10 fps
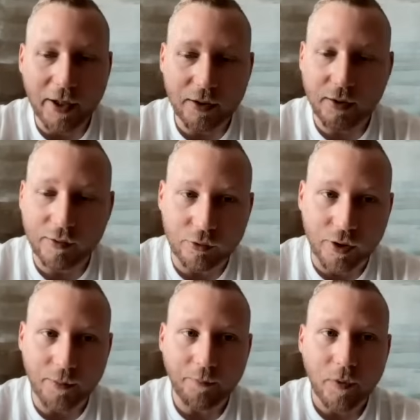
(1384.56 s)
in
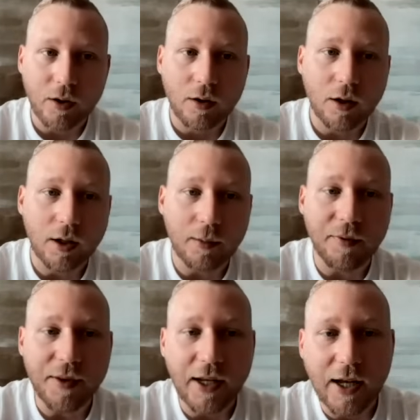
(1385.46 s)
history,
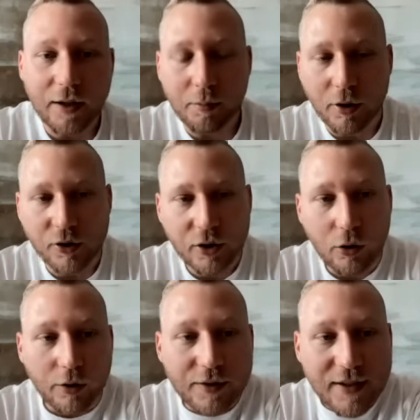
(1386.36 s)
they had a project
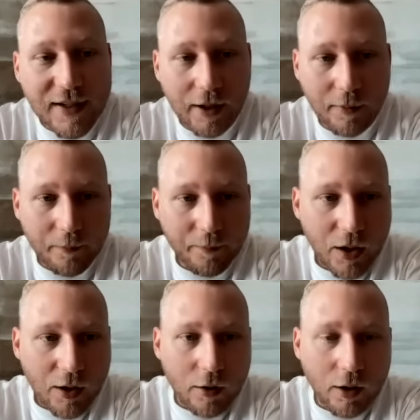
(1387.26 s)
called DM.
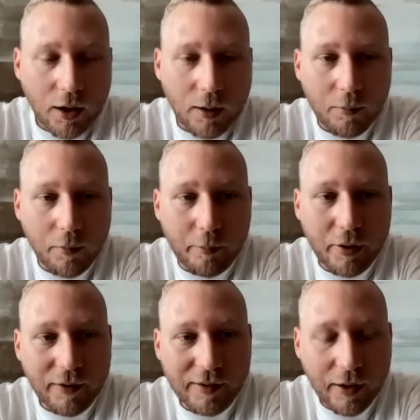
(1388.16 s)

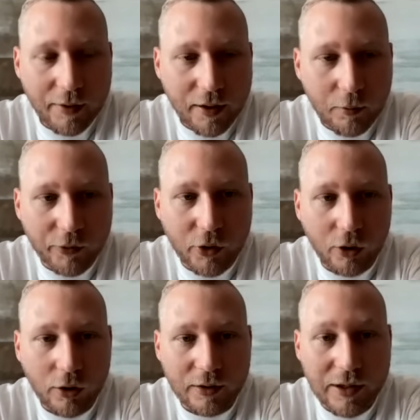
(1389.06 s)
Previously, I think it was
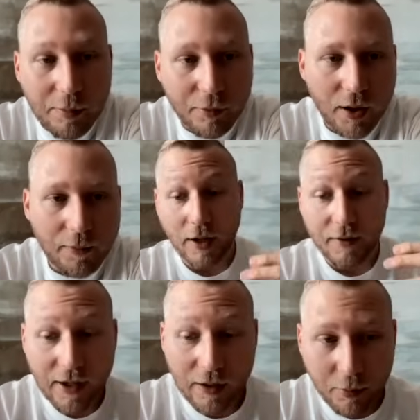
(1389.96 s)
called Libra. And
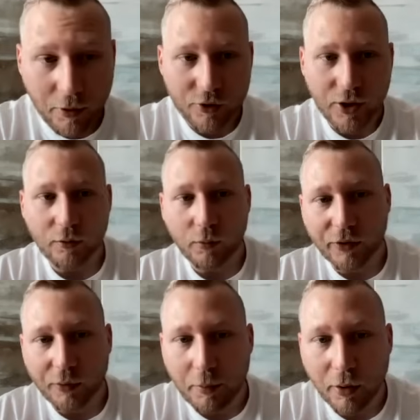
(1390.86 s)
that project was
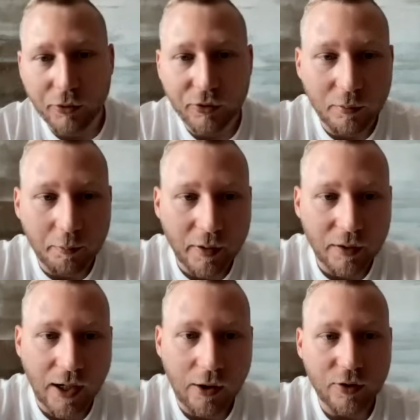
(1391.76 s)
supposed to build
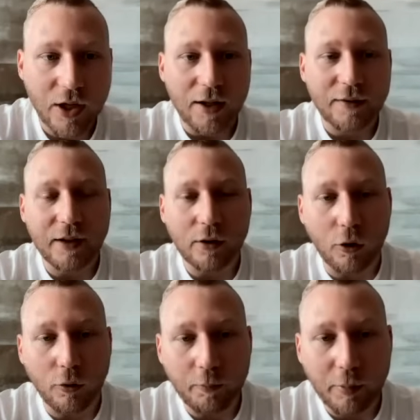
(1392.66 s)
out their
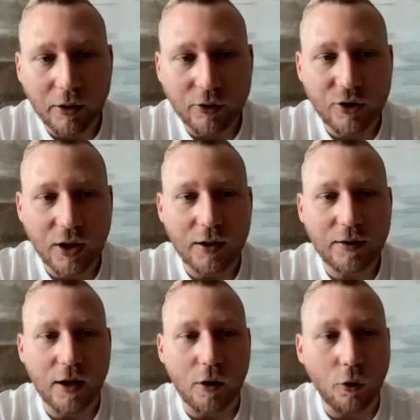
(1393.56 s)
own blockchain,
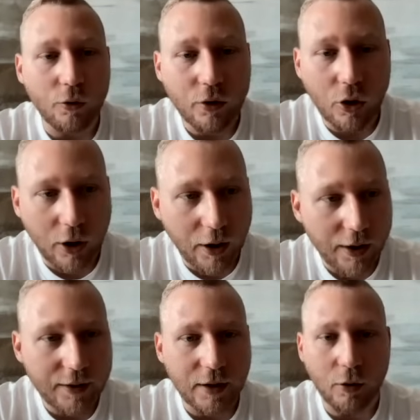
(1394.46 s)
their own
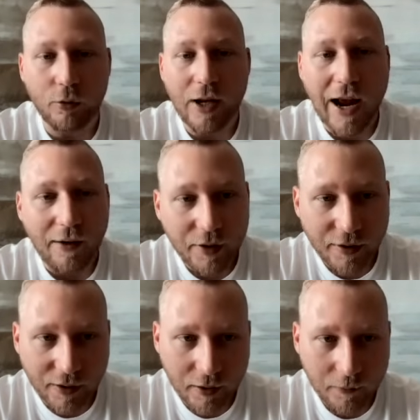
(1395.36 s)
coin, their own
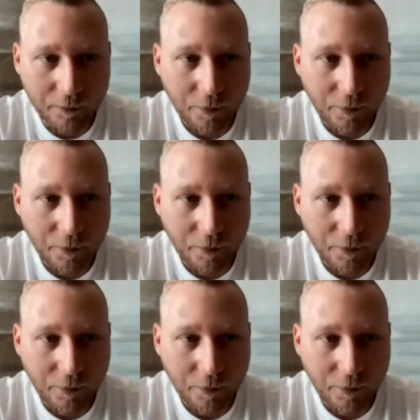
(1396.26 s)
everything.